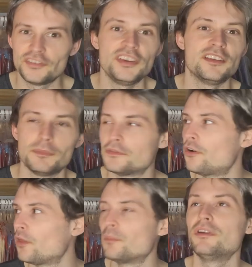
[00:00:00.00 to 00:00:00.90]
the season
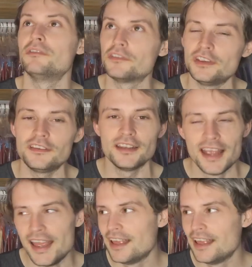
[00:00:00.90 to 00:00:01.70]
before the previous season